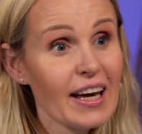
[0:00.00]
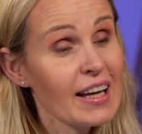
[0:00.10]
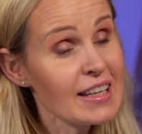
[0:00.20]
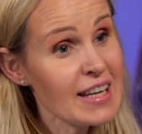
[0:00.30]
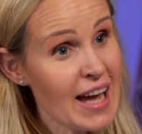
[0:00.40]

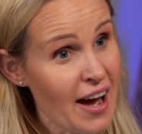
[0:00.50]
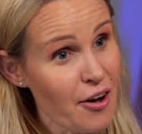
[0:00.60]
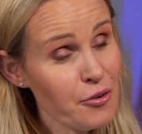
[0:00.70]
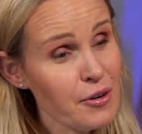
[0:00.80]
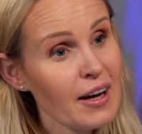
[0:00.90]
And
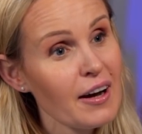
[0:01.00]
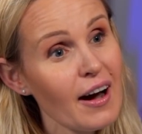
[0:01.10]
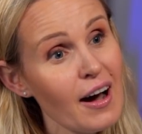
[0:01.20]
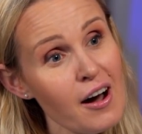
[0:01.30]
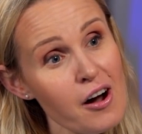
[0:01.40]
now,
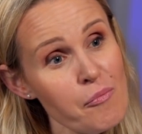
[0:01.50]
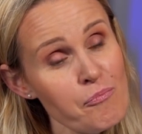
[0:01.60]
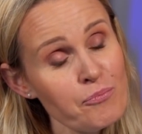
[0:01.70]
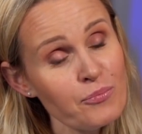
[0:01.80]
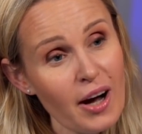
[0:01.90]

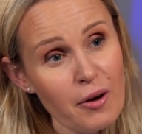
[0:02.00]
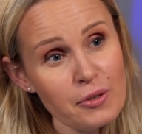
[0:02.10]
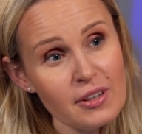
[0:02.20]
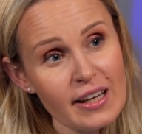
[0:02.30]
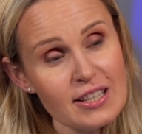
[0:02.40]
I
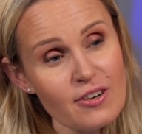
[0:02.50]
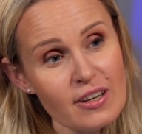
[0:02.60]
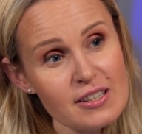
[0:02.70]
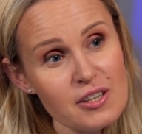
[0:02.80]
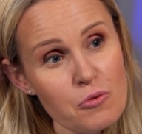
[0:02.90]
would like to
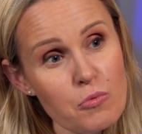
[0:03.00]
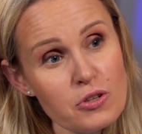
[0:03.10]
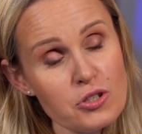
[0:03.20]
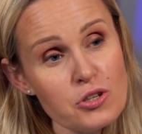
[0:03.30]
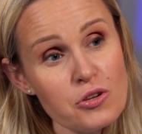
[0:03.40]
ask you,
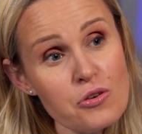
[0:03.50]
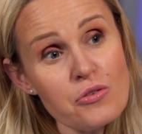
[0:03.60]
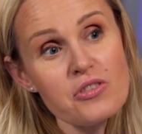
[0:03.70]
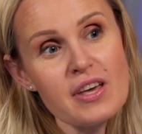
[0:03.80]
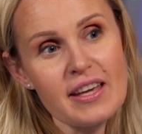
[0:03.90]
what do you
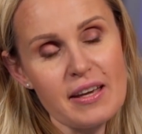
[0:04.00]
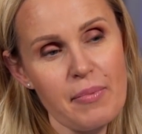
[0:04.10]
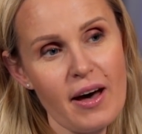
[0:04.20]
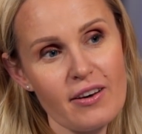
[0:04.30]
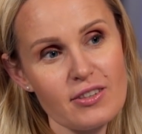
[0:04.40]
think
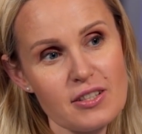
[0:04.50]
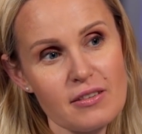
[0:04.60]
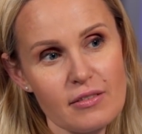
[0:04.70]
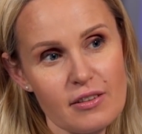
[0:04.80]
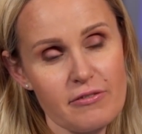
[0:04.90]
about
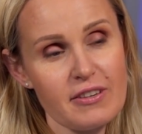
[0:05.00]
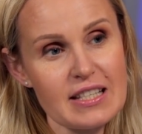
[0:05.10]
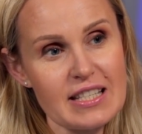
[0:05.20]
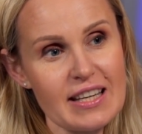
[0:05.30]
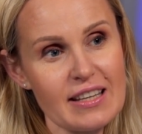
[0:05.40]

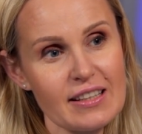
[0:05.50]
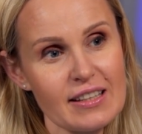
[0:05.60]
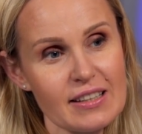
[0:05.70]
graffiti?